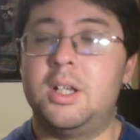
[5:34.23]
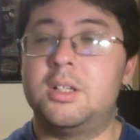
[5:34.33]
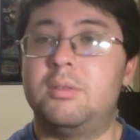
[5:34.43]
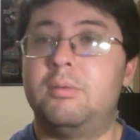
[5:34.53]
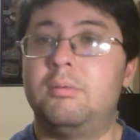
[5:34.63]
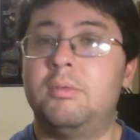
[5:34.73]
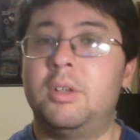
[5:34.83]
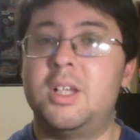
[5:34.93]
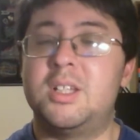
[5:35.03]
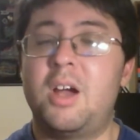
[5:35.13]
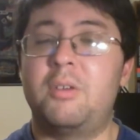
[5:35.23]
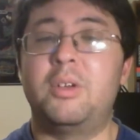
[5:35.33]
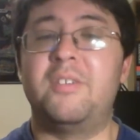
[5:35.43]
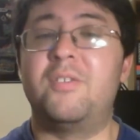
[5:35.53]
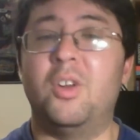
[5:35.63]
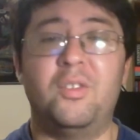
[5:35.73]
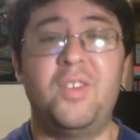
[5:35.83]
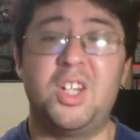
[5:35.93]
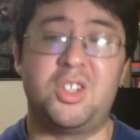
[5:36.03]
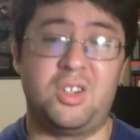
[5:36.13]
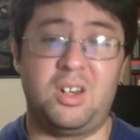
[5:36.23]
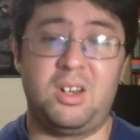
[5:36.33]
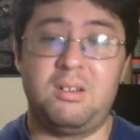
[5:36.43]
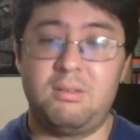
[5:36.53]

it's not really full featured.